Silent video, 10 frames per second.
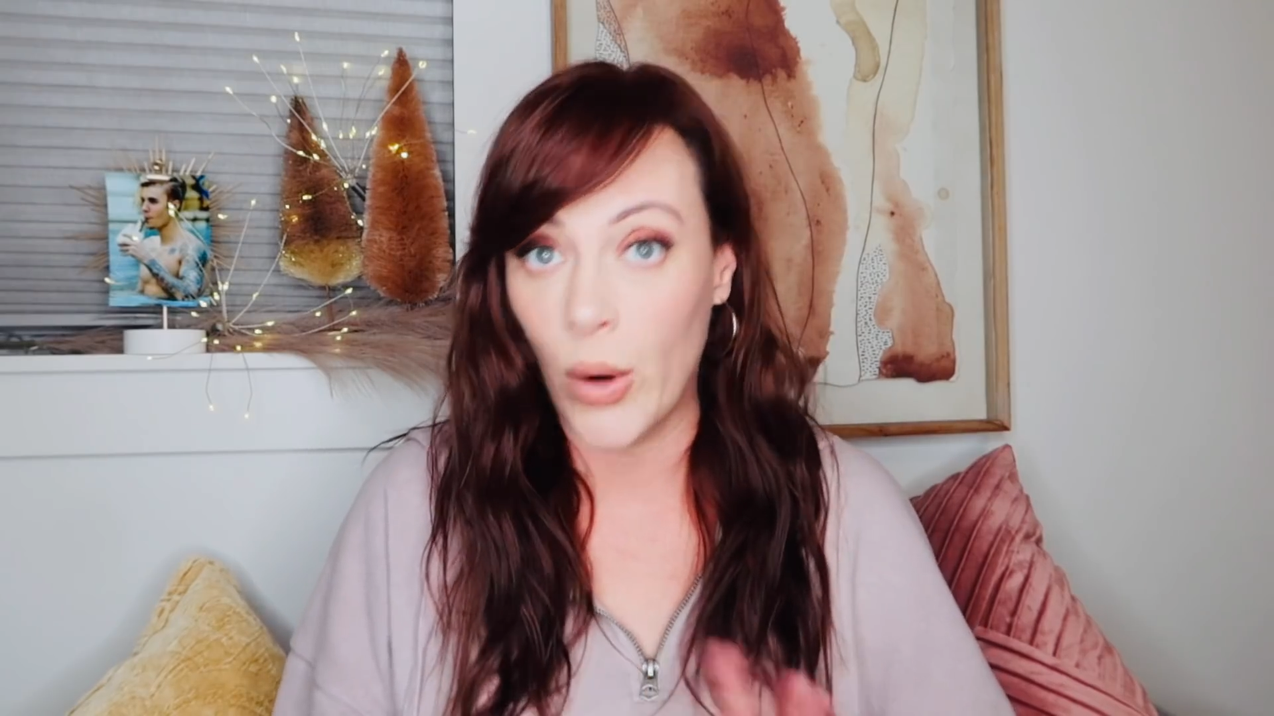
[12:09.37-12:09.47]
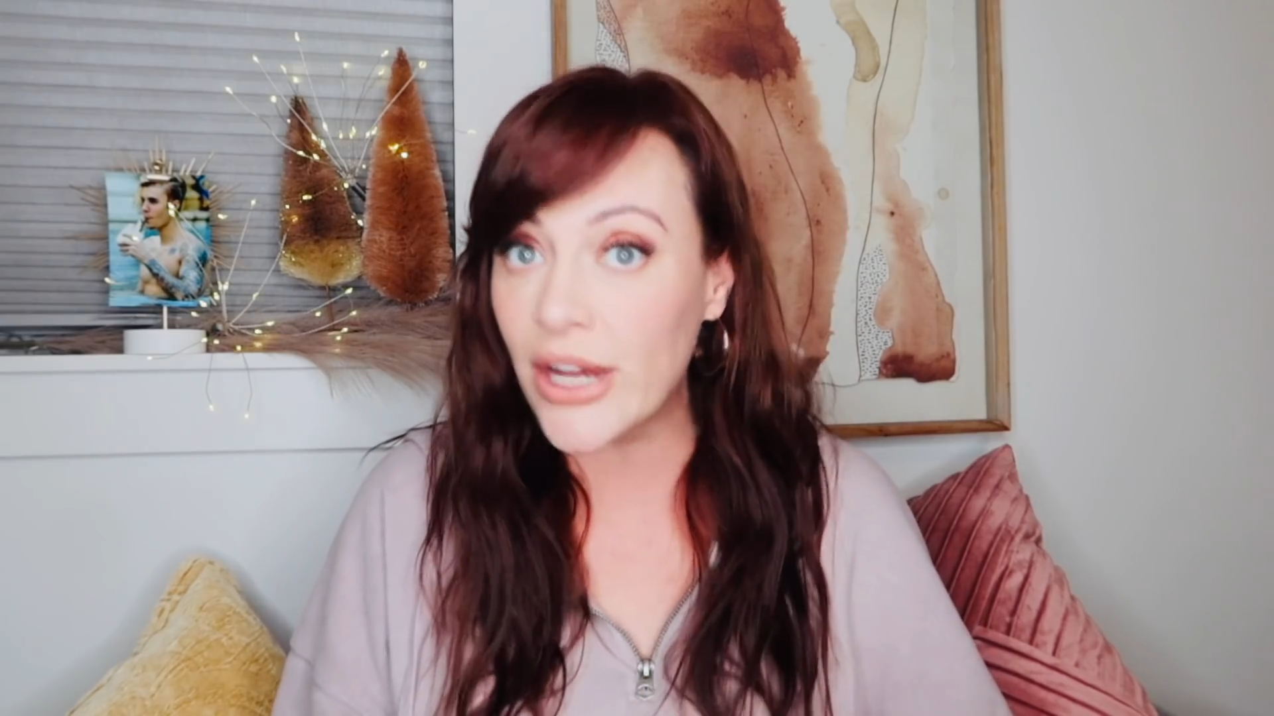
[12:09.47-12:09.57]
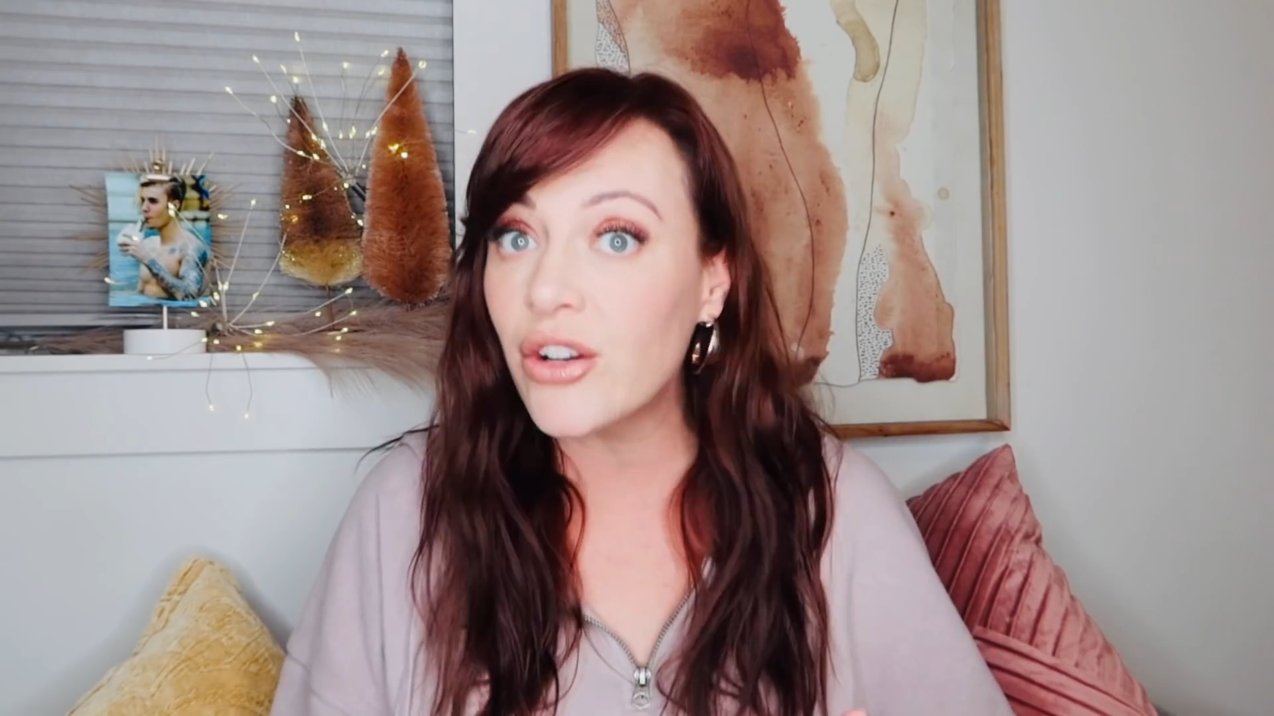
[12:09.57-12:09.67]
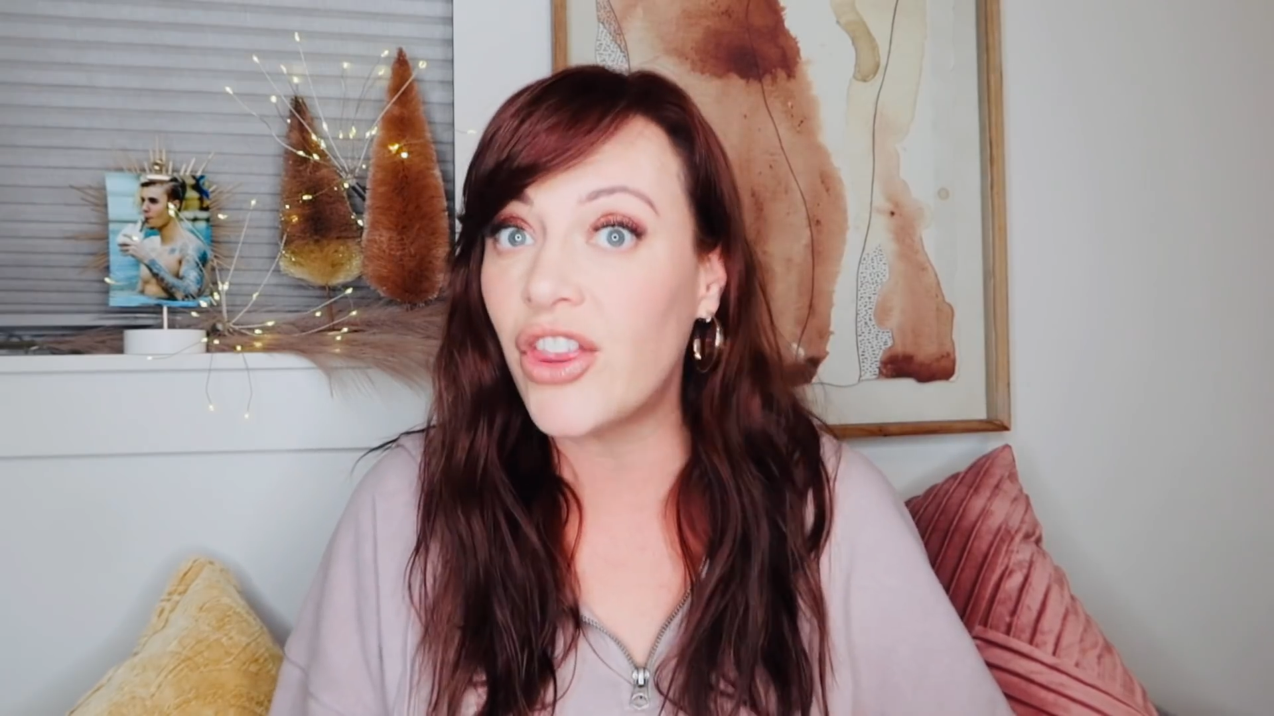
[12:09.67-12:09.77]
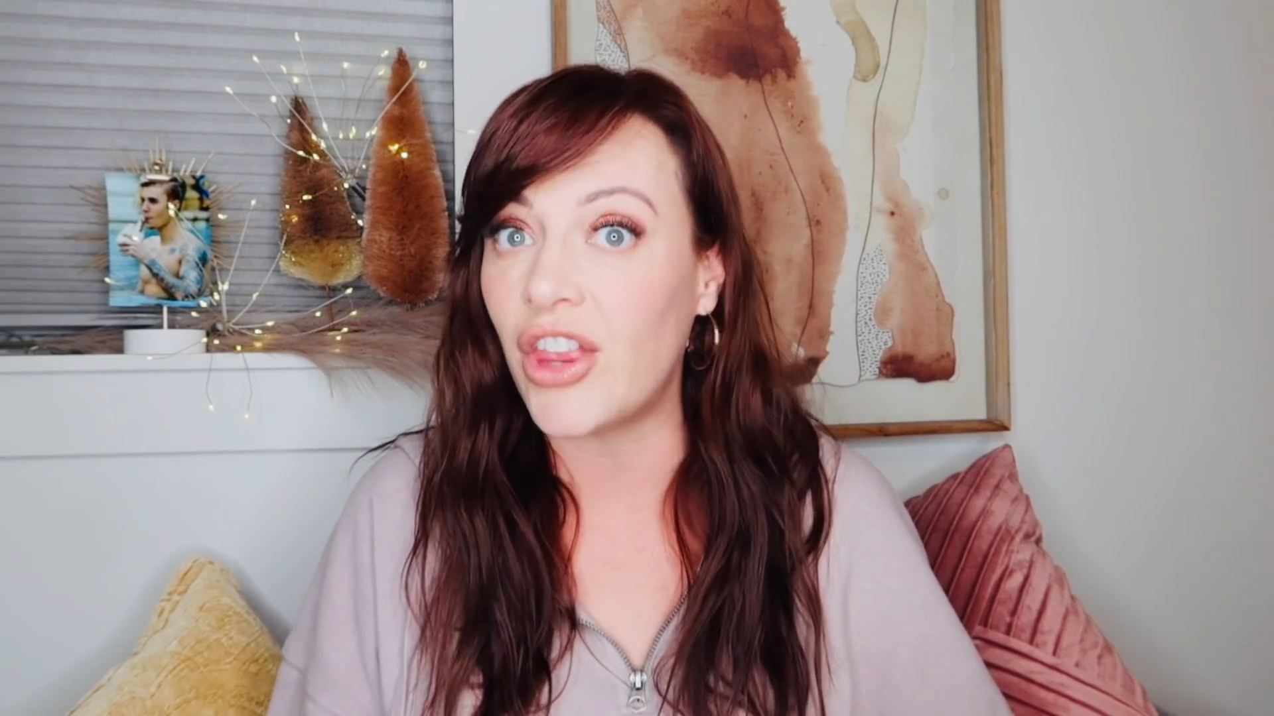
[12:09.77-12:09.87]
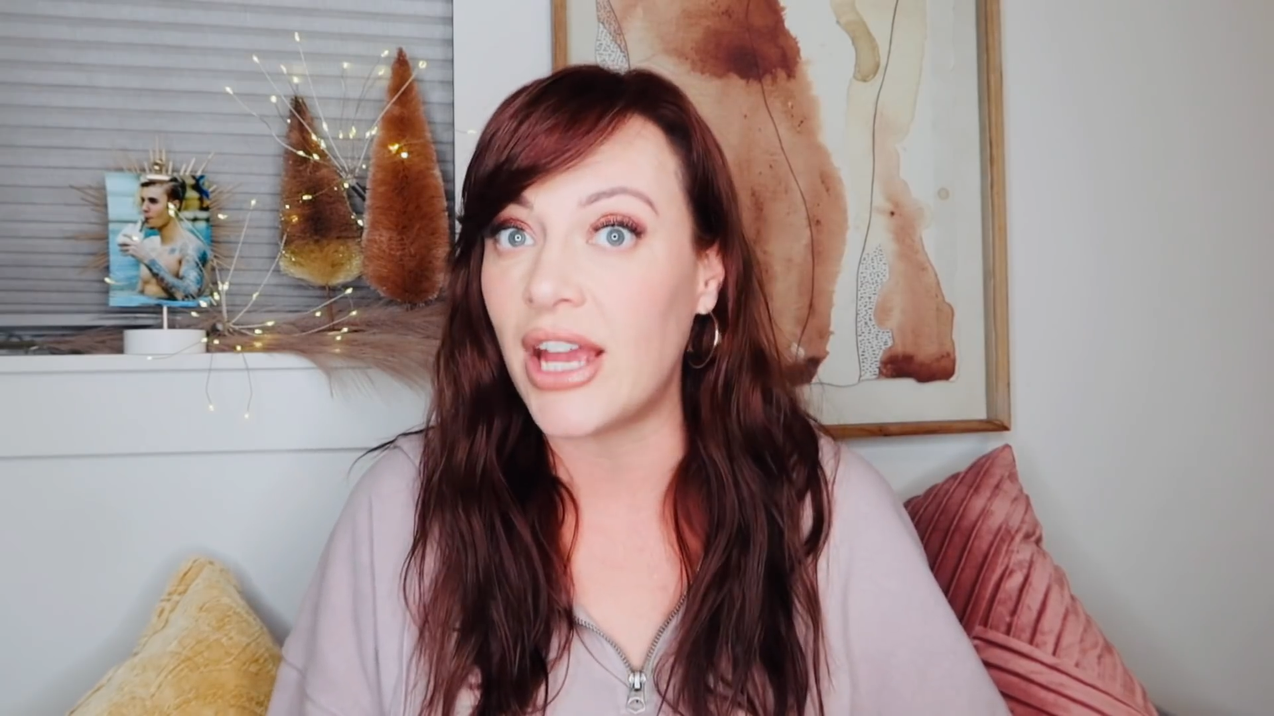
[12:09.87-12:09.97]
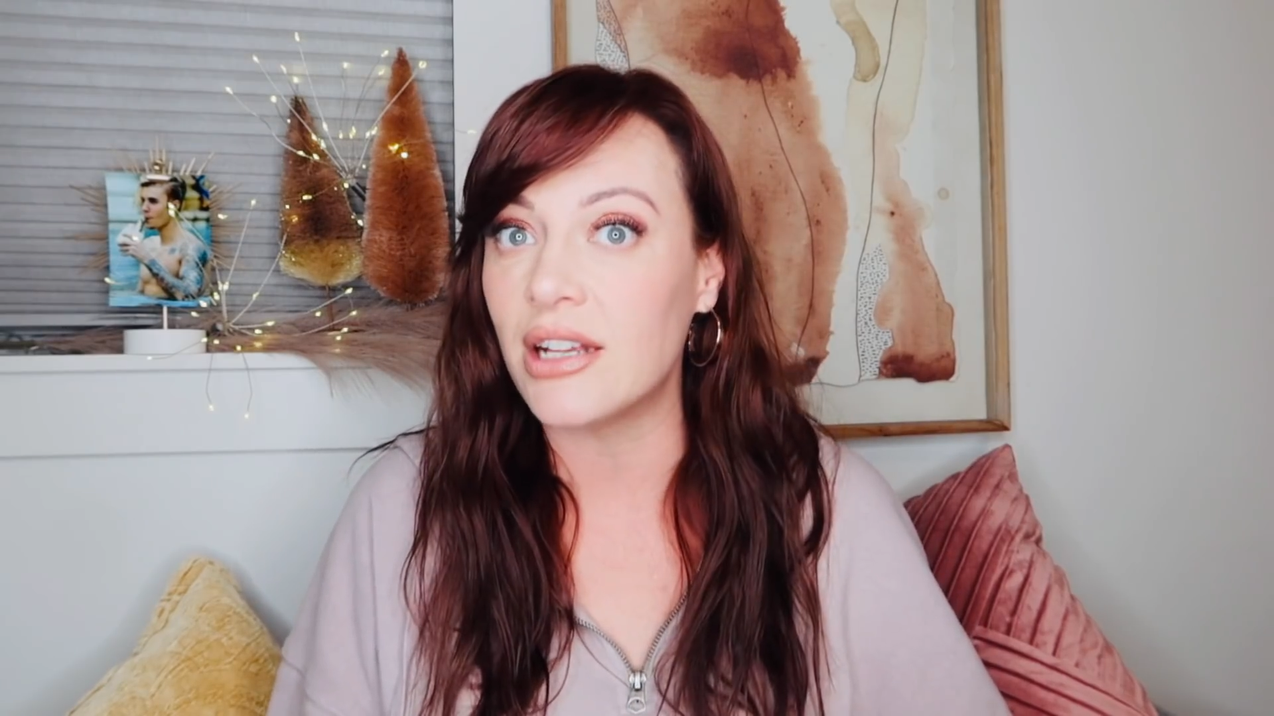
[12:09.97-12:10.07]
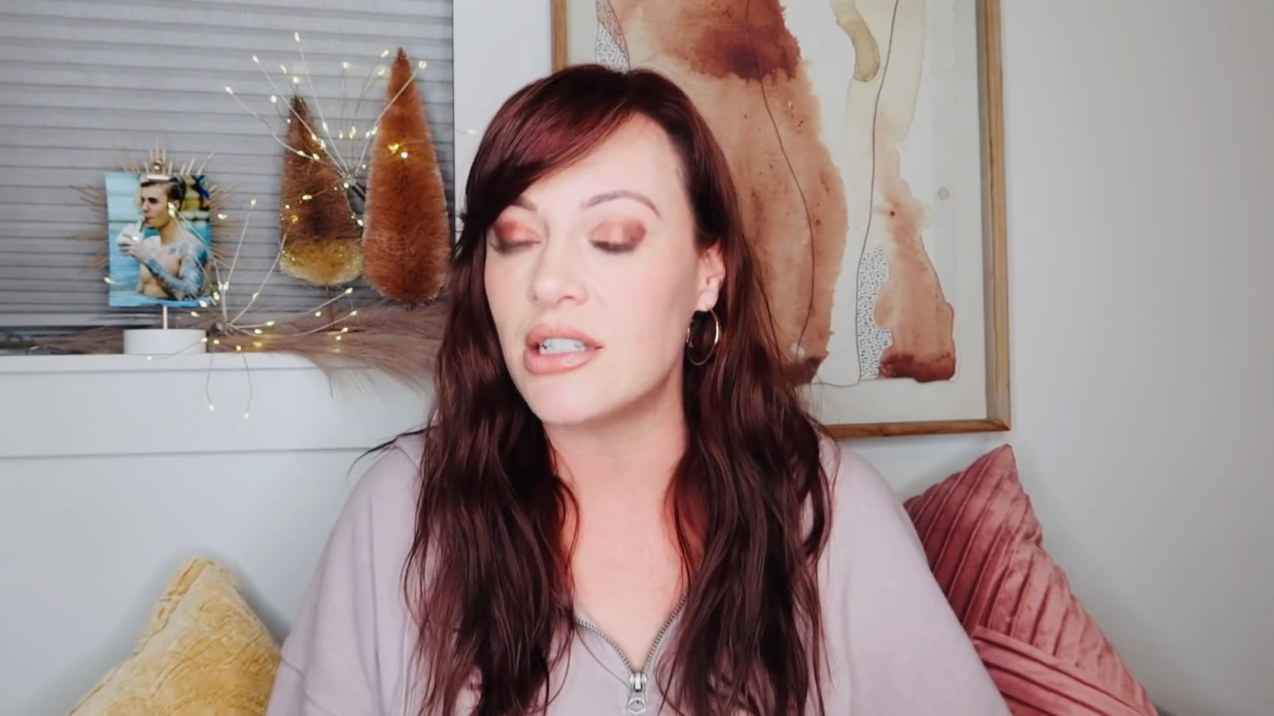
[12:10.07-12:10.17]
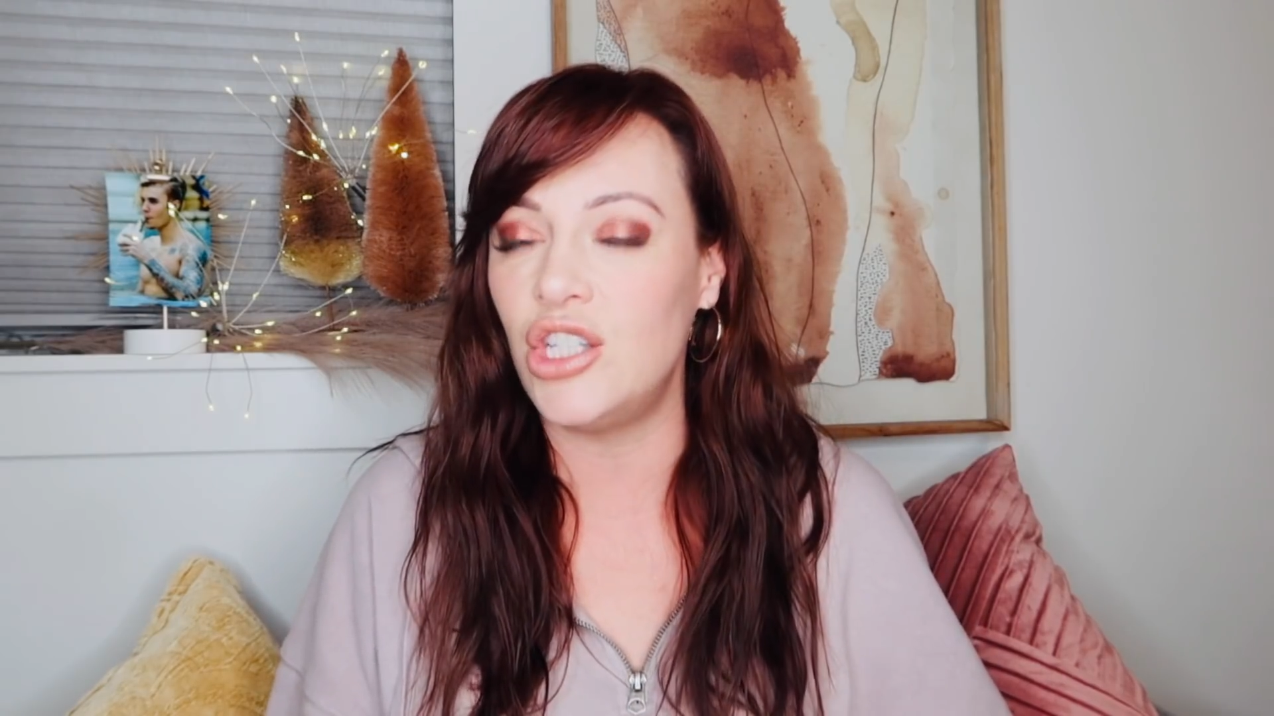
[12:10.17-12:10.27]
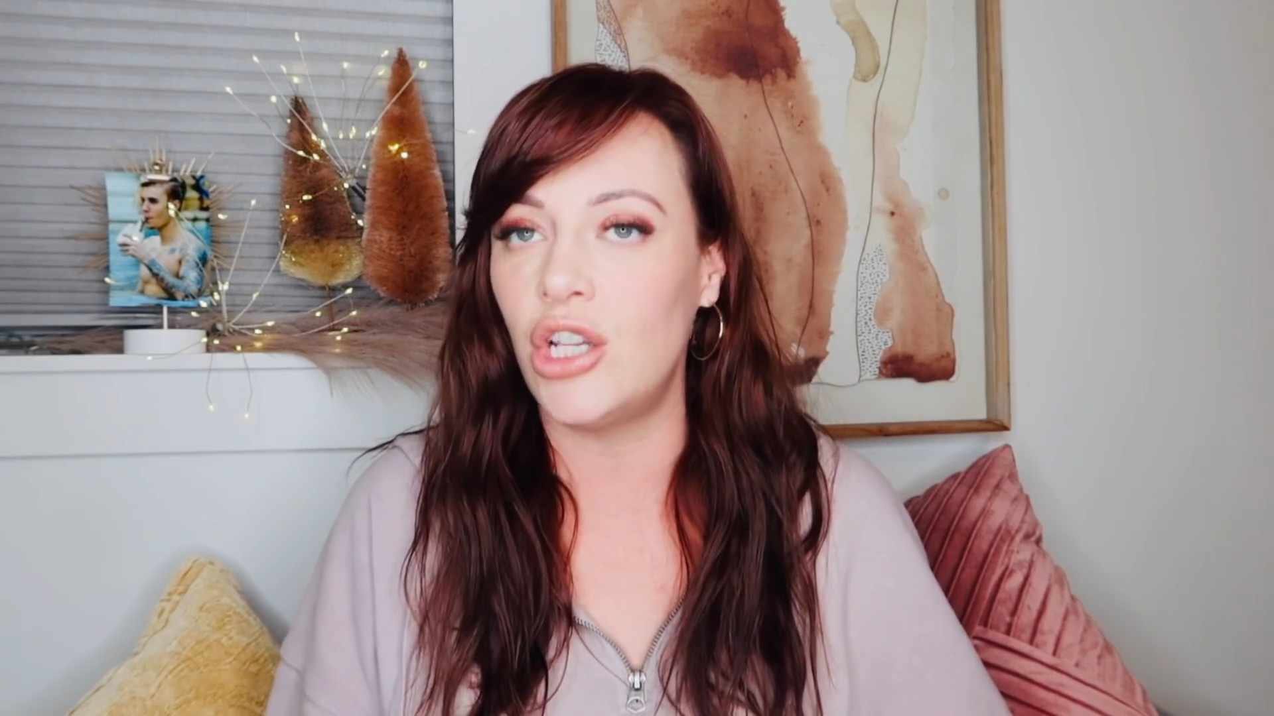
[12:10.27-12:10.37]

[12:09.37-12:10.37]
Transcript: Weird things,